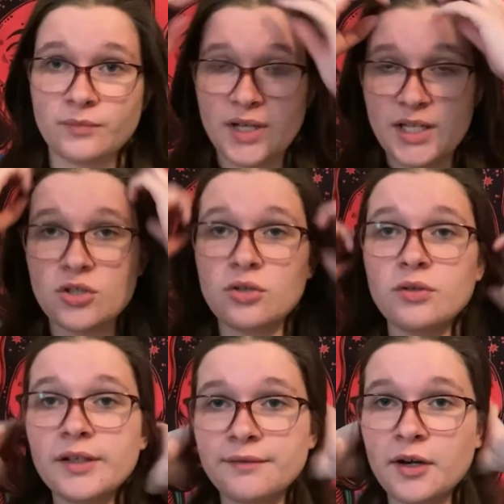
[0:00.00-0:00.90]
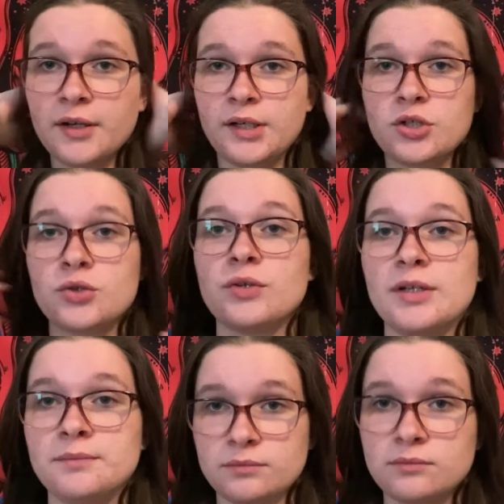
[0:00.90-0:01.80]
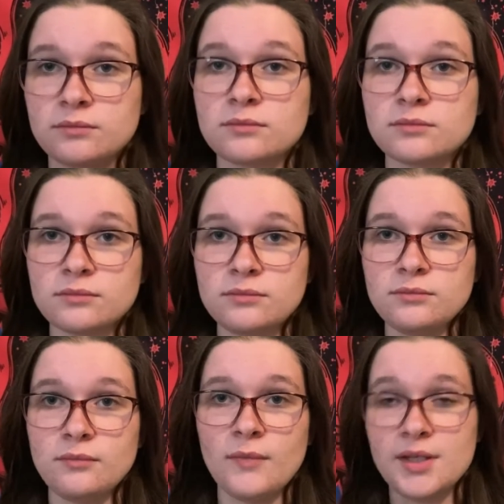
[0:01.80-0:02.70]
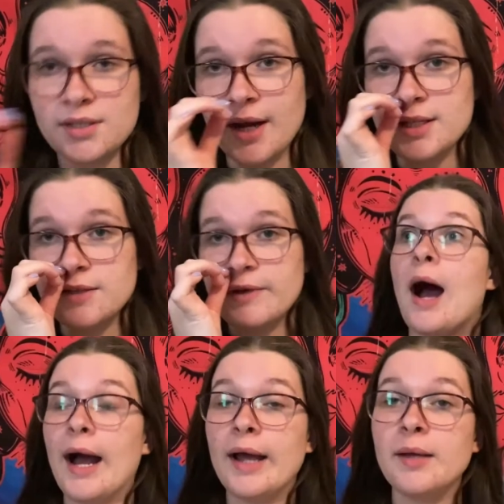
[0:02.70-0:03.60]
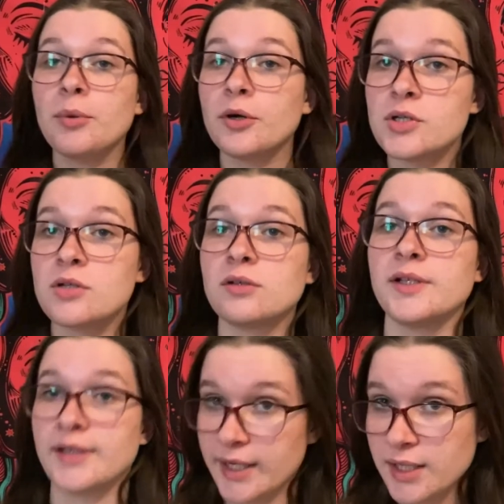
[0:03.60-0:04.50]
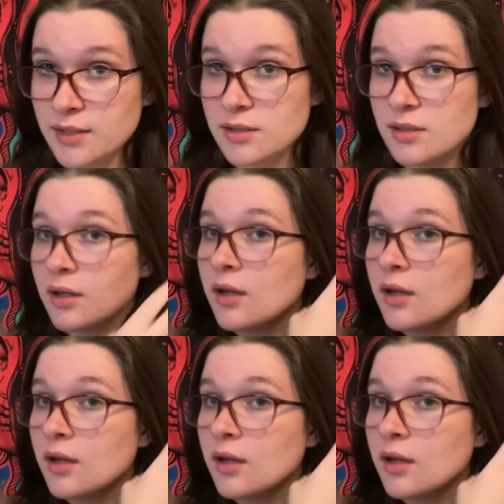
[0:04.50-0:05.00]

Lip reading: It's two like very extreme sides of it. I personally like it.